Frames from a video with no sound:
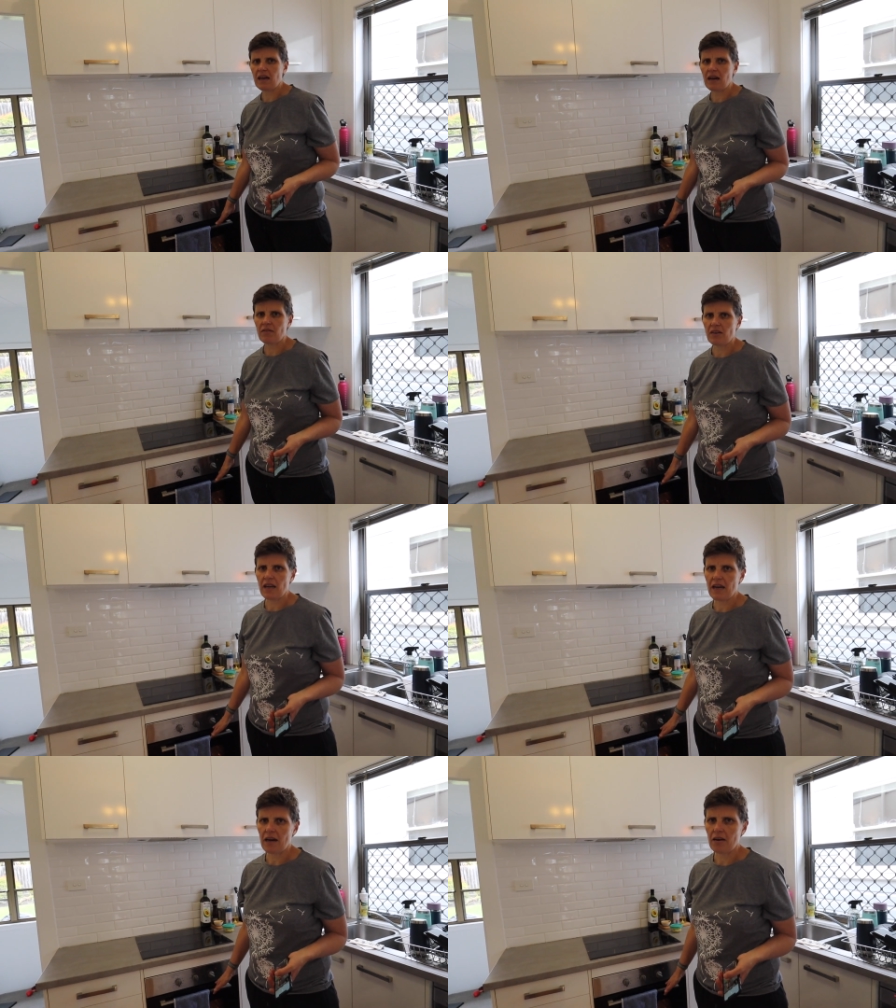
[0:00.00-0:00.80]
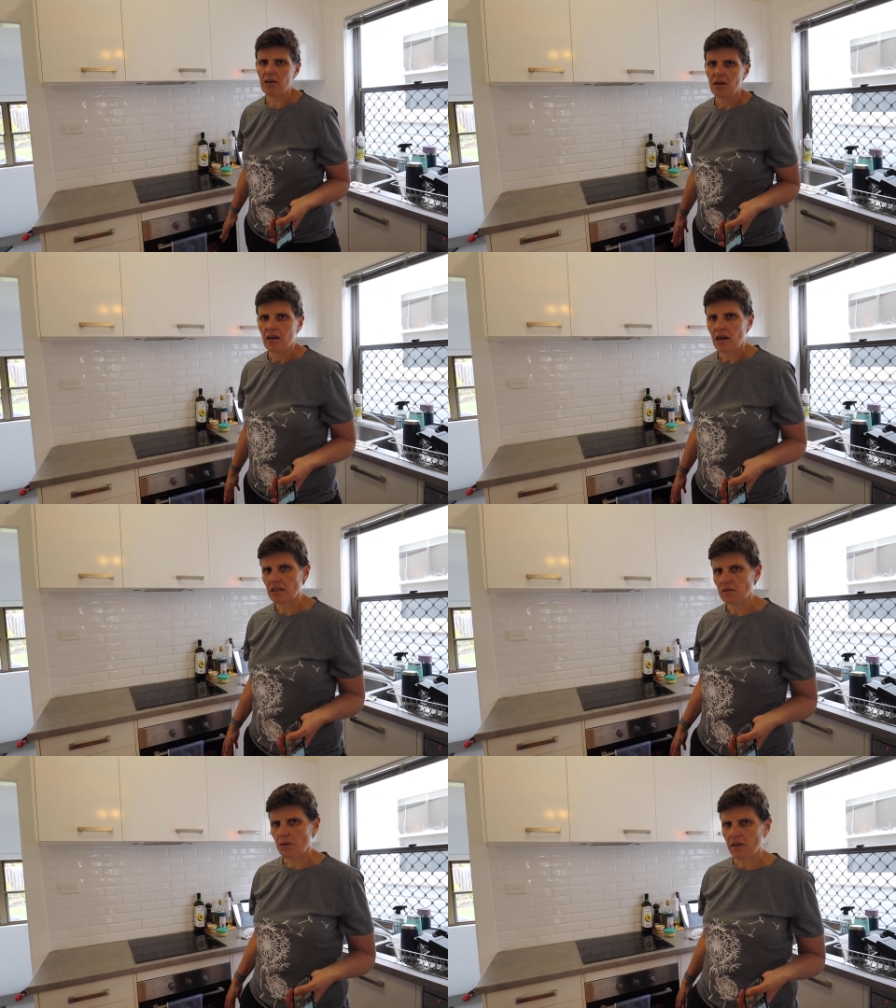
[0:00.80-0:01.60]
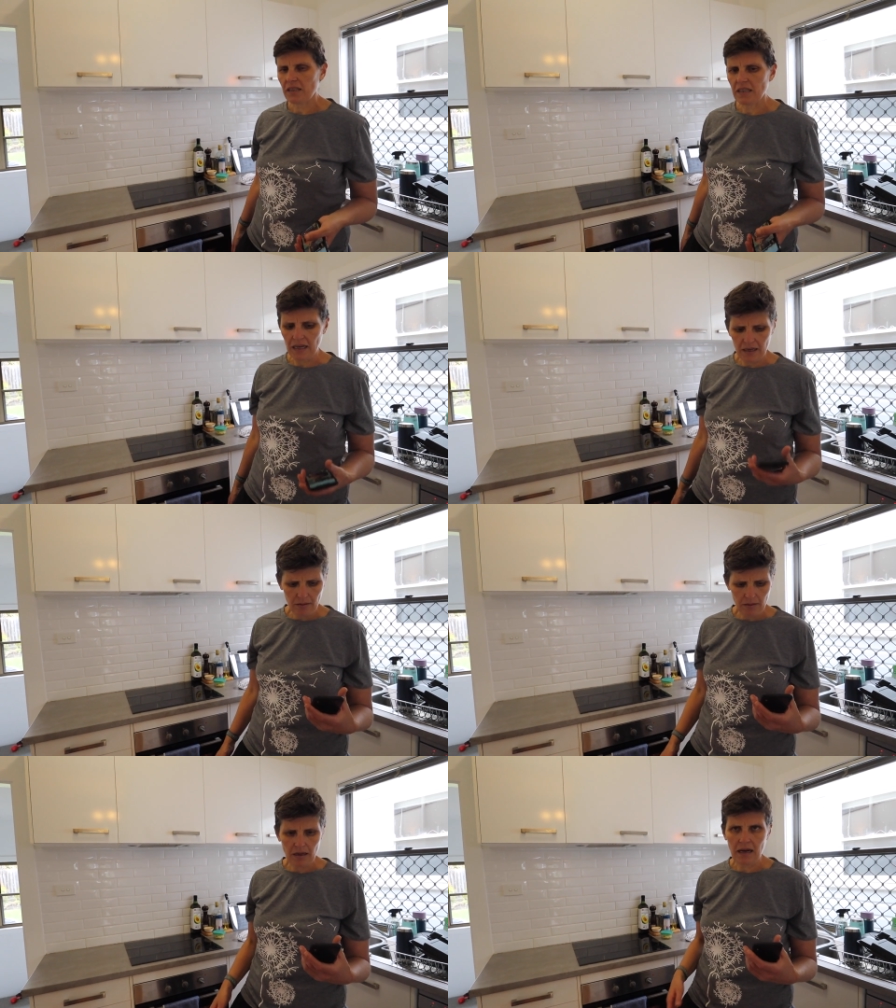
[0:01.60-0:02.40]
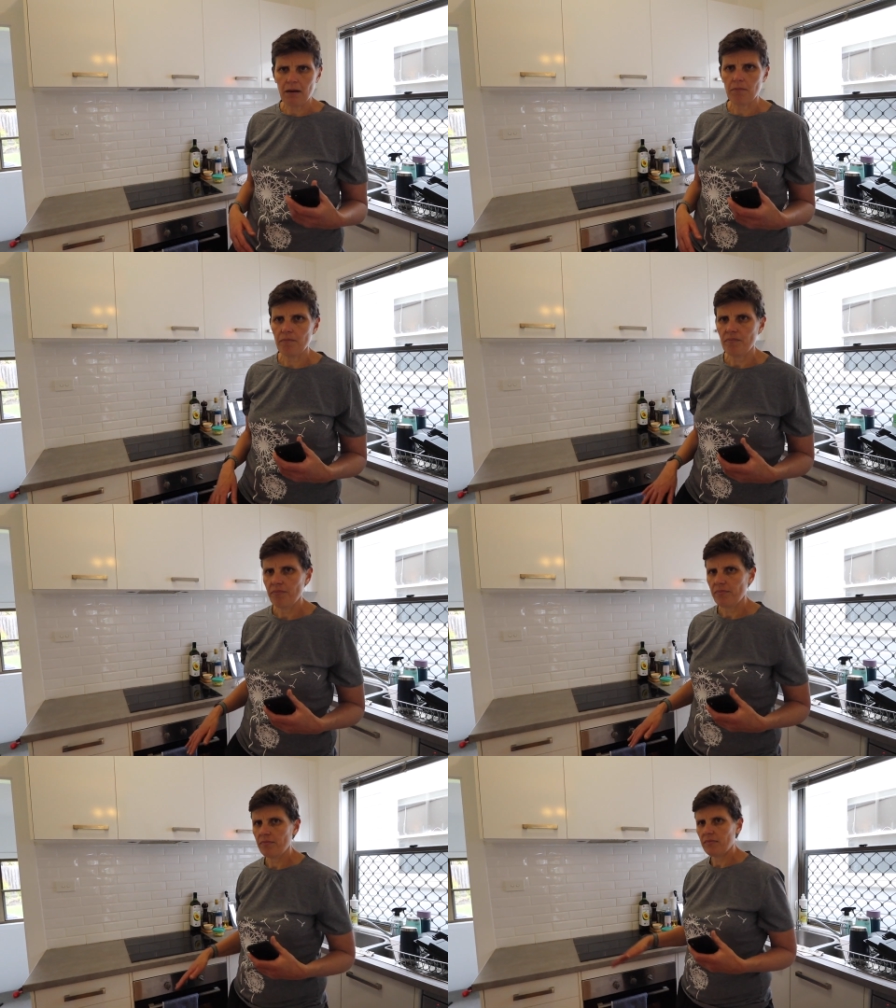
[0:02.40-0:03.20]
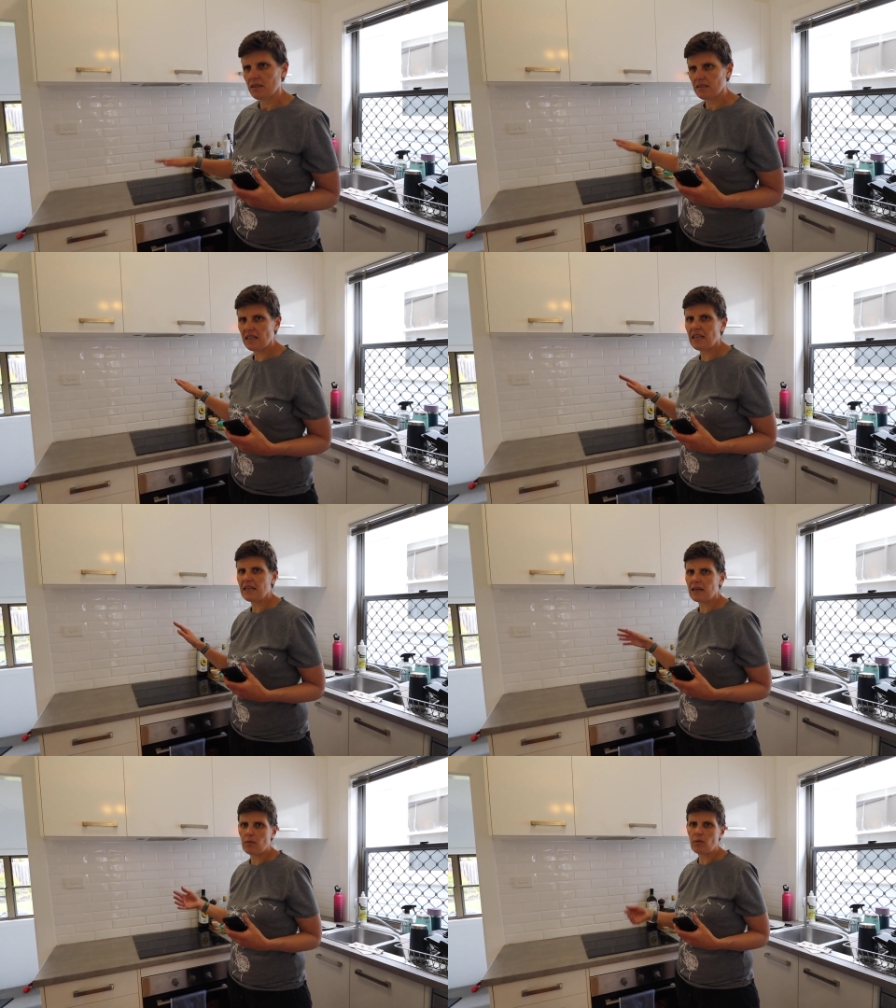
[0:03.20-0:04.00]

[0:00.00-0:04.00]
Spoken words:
the oven now. I just want to get it sitting at